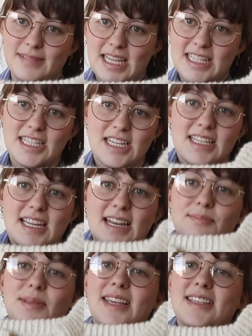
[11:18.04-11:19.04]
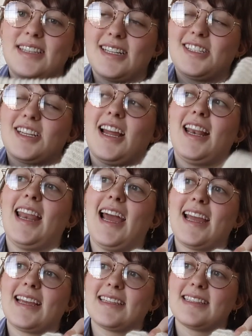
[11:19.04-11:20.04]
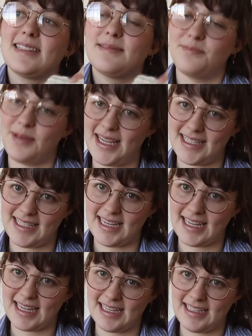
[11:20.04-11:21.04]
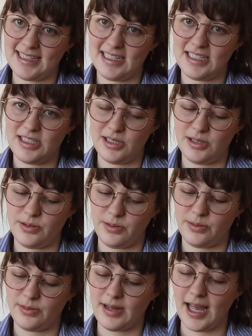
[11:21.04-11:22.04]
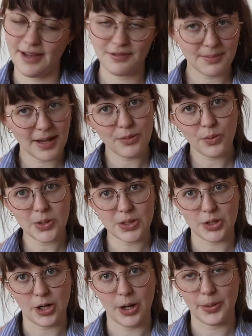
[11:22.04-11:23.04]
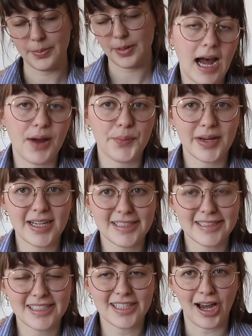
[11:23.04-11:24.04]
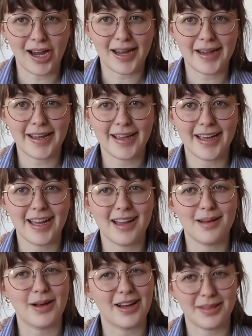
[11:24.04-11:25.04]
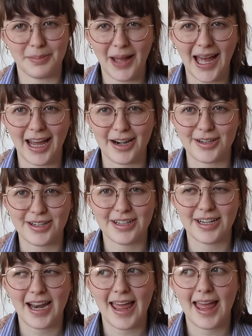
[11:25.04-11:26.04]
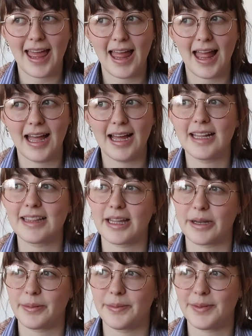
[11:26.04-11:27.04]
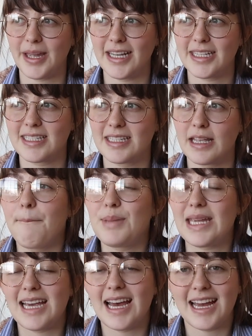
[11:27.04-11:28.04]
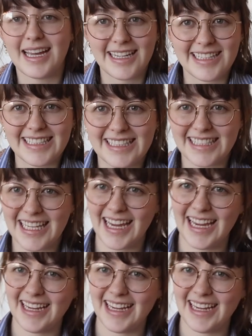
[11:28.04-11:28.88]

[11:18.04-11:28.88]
It's just going to be such a nice basic to have in my wardrobe. I wanted to talk about the pattern a little bit because